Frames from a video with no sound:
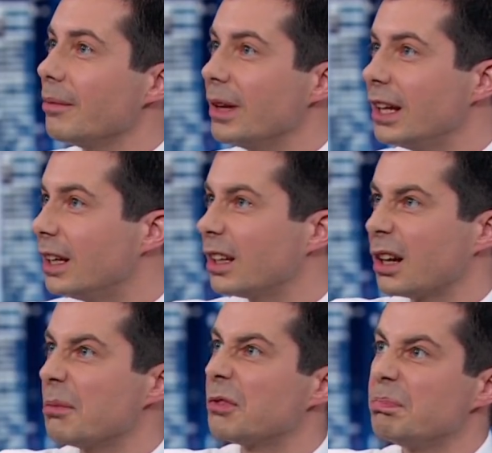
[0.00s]
Median
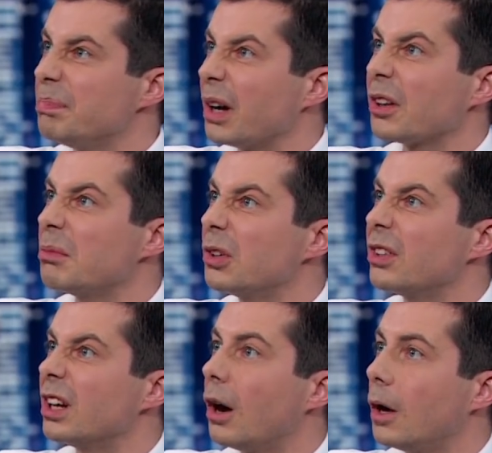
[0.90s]
incomes barely
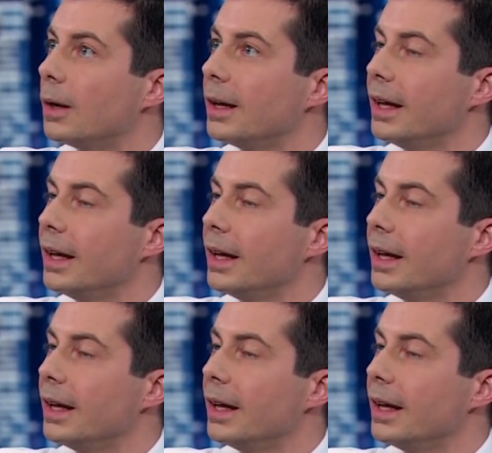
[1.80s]
moved at all.